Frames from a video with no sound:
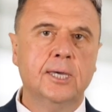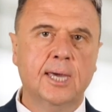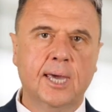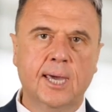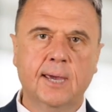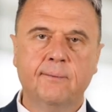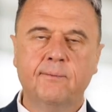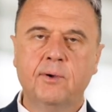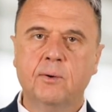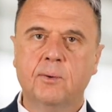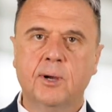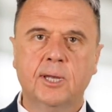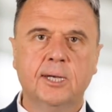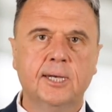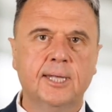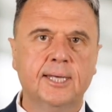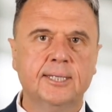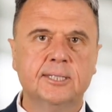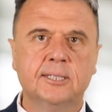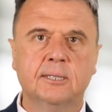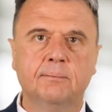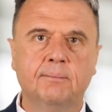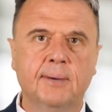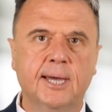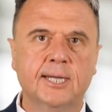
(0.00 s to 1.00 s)
everyone
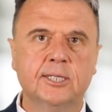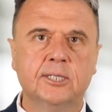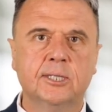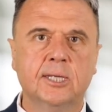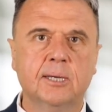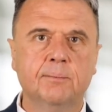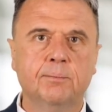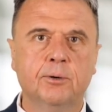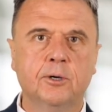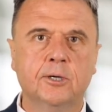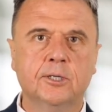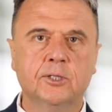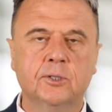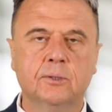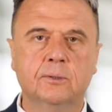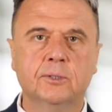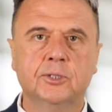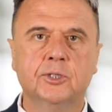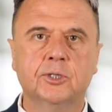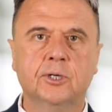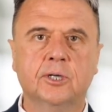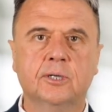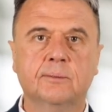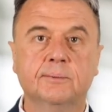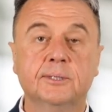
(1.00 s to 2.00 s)
needs to match their personal
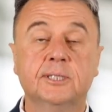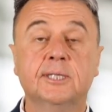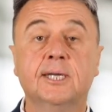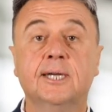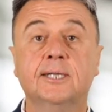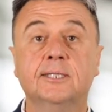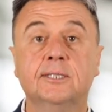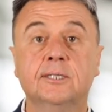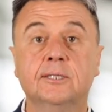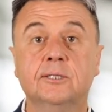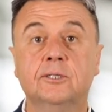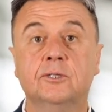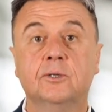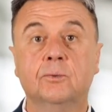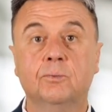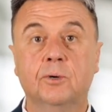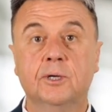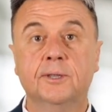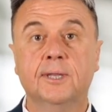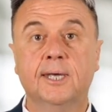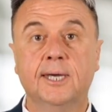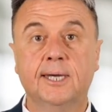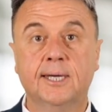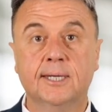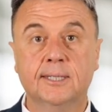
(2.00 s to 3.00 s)
circumstances to
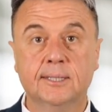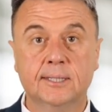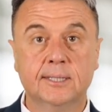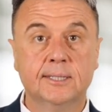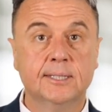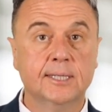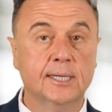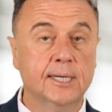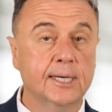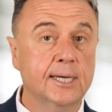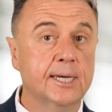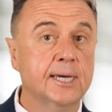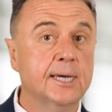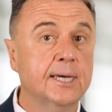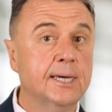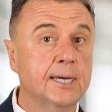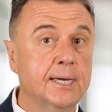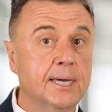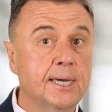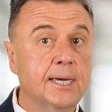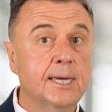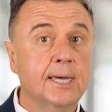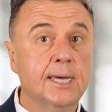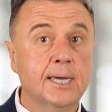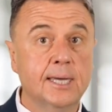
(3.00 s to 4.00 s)
what they can see
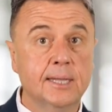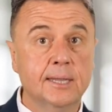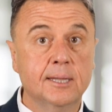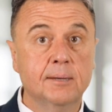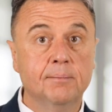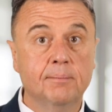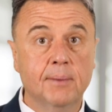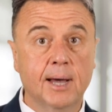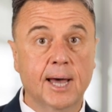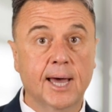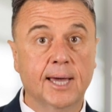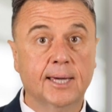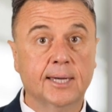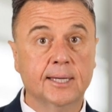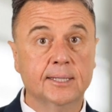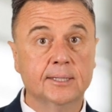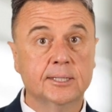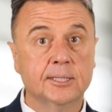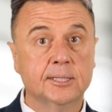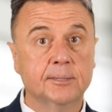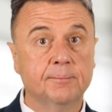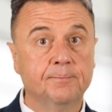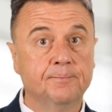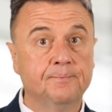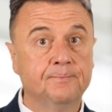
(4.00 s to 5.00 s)
in the
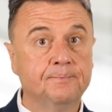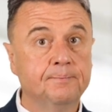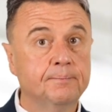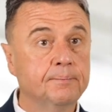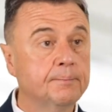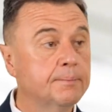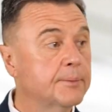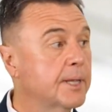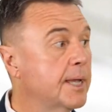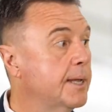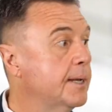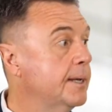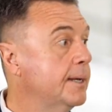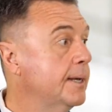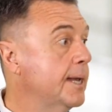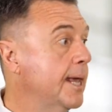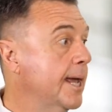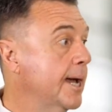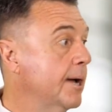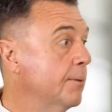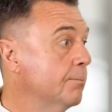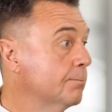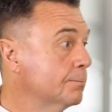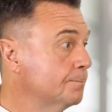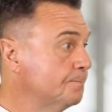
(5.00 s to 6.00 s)
markets.
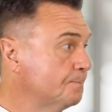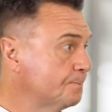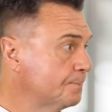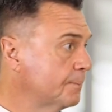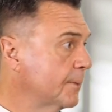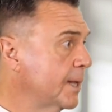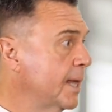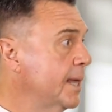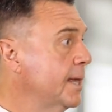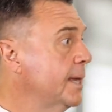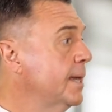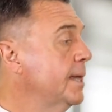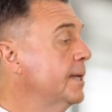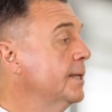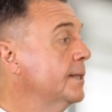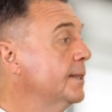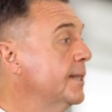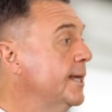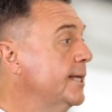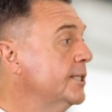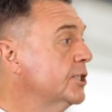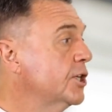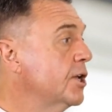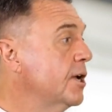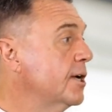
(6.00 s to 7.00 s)
Now,
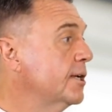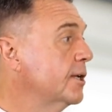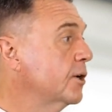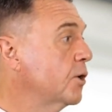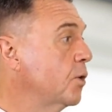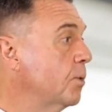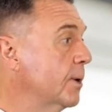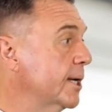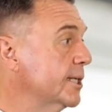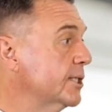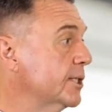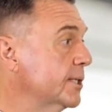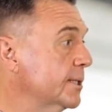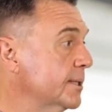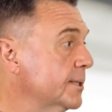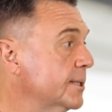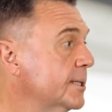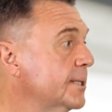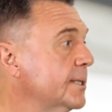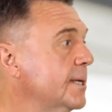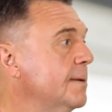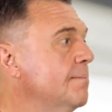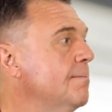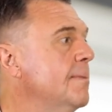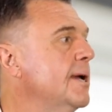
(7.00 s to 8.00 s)
these kind of
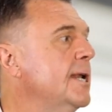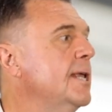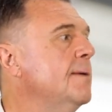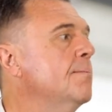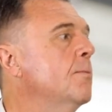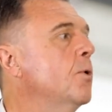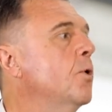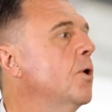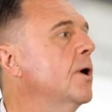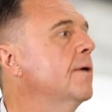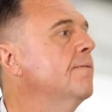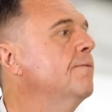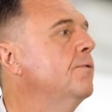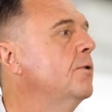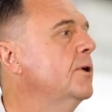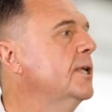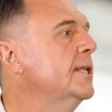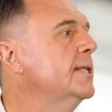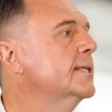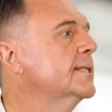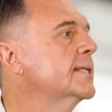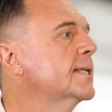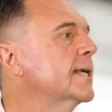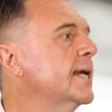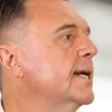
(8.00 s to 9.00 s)
questions and many more are fully
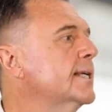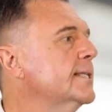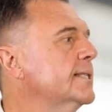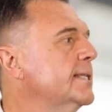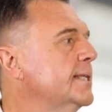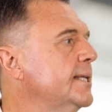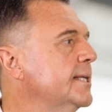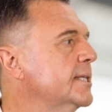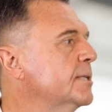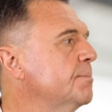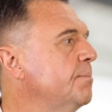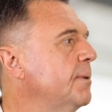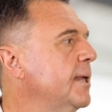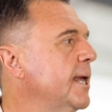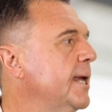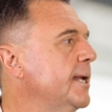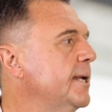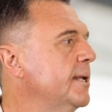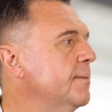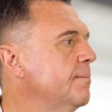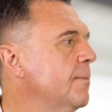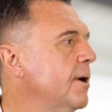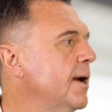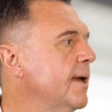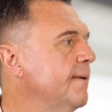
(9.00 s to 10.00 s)
discussed and explained
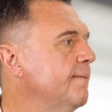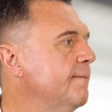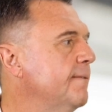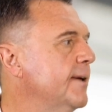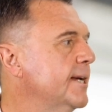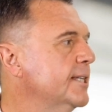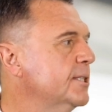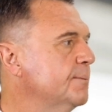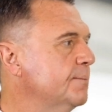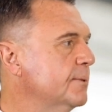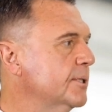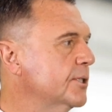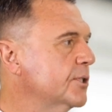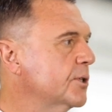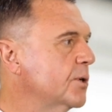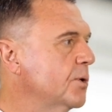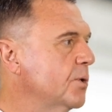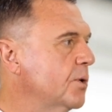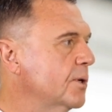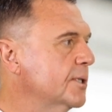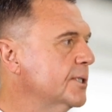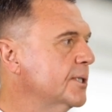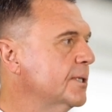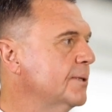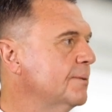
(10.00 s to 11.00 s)
in my investments
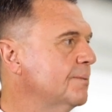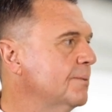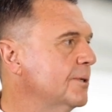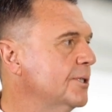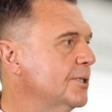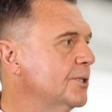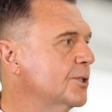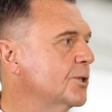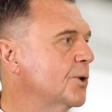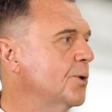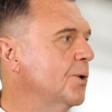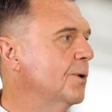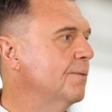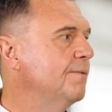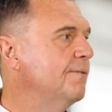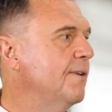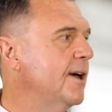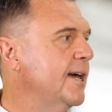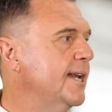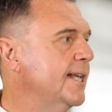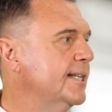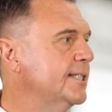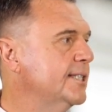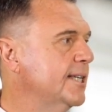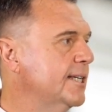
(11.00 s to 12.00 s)
course, which is called
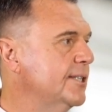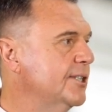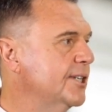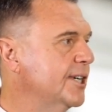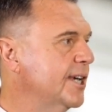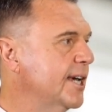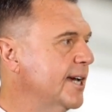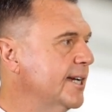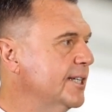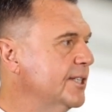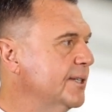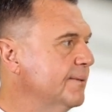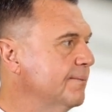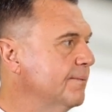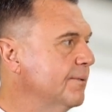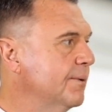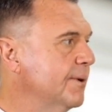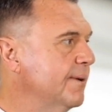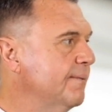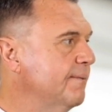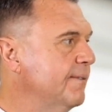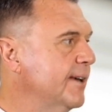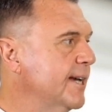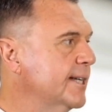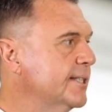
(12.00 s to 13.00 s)
Finance Education for
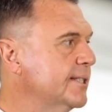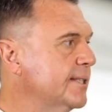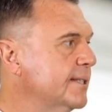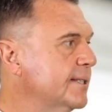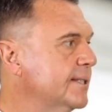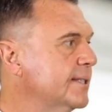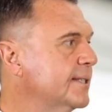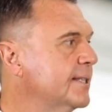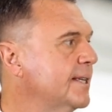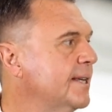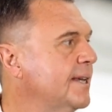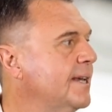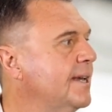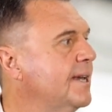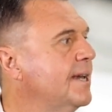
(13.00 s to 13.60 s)
Investors.